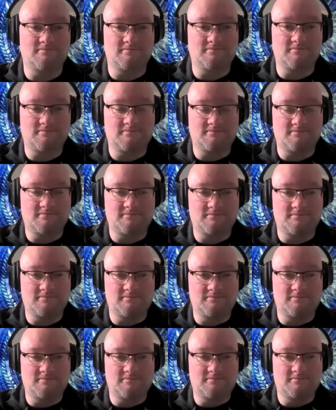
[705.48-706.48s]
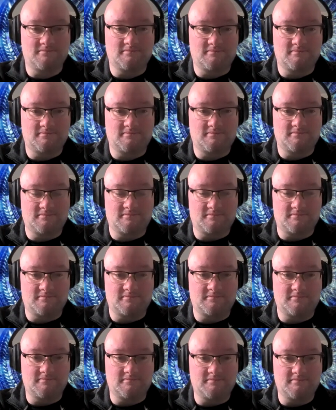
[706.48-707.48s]

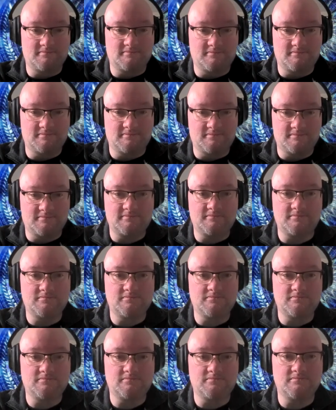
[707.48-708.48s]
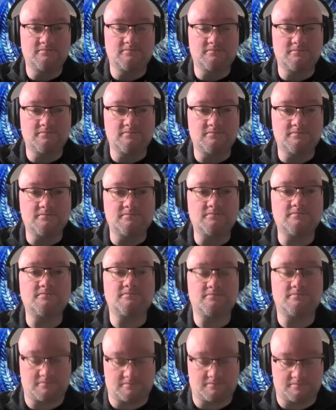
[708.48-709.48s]

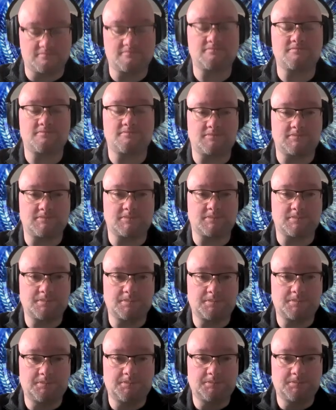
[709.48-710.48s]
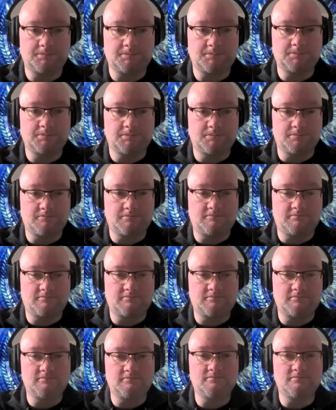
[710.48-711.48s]

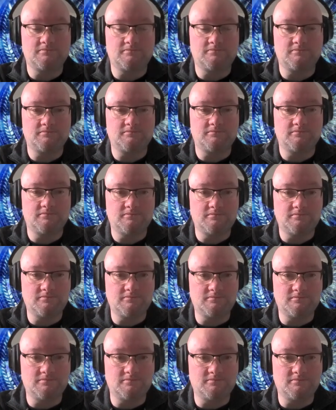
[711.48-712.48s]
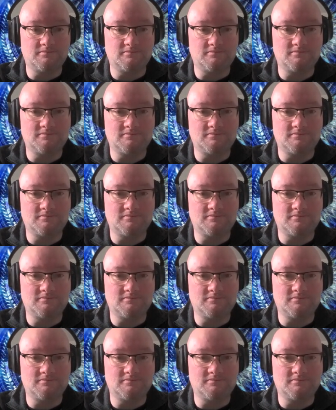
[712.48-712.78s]
This person isn't speaking.